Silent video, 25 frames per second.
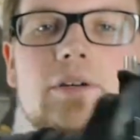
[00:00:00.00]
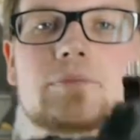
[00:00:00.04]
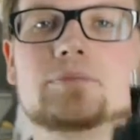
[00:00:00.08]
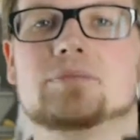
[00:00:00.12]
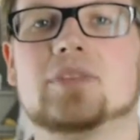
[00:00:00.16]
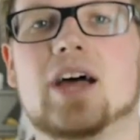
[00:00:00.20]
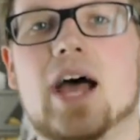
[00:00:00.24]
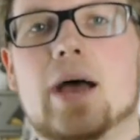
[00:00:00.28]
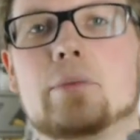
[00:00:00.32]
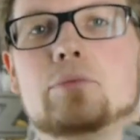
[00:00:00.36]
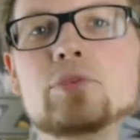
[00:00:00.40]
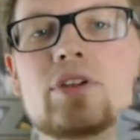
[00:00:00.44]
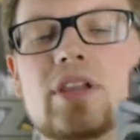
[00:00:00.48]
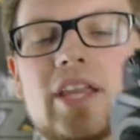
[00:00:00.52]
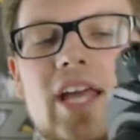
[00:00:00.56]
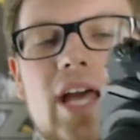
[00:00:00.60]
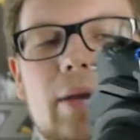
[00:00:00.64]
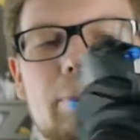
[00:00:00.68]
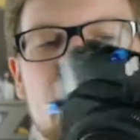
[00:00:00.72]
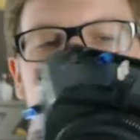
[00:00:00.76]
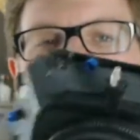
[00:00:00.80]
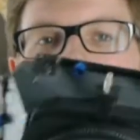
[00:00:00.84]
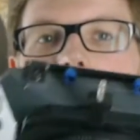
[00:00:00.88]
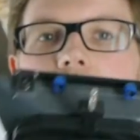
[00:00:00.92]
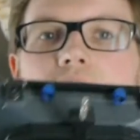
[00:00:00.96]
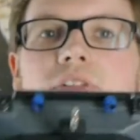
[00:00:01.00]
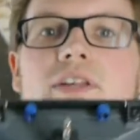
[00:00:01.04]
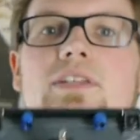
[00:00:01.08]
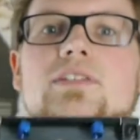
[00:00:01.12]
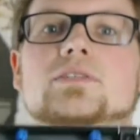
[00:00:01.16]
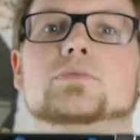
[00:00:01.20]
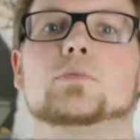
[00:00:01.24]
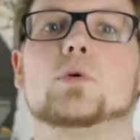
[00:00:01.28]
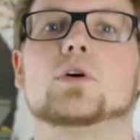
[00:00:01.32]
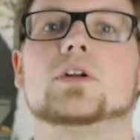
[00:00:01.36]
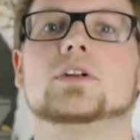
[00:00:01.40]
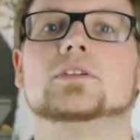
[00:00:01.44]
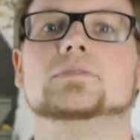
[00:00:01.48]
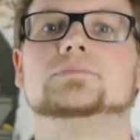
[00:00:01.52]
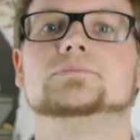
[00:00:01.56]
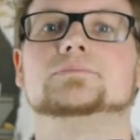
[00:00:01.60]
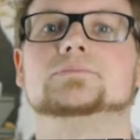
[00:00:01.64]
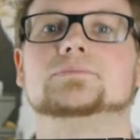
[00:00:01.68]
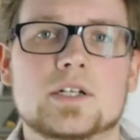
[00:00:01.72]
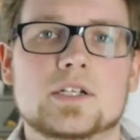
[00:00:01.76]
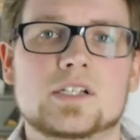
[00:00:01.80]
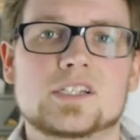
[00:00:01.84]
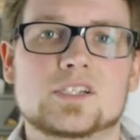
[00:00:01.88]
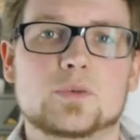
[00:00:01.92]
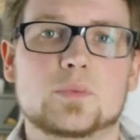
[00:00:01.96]
I'm really happy with this one.
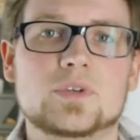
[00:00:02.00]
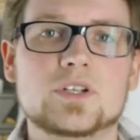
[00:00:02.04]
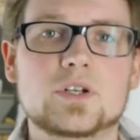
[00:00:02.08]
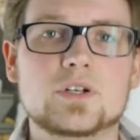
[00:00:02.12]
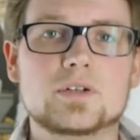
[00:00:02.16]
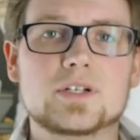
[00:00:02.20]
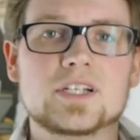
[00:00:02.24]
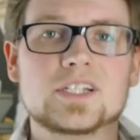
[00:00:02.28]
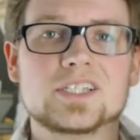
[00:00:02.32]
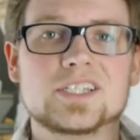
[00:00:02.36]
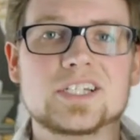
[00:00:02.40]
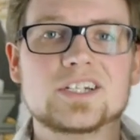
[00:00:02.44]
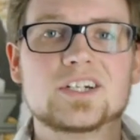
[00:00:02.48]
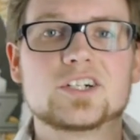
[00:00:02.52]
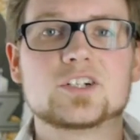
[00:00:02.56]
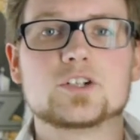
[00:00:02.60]
So when you consider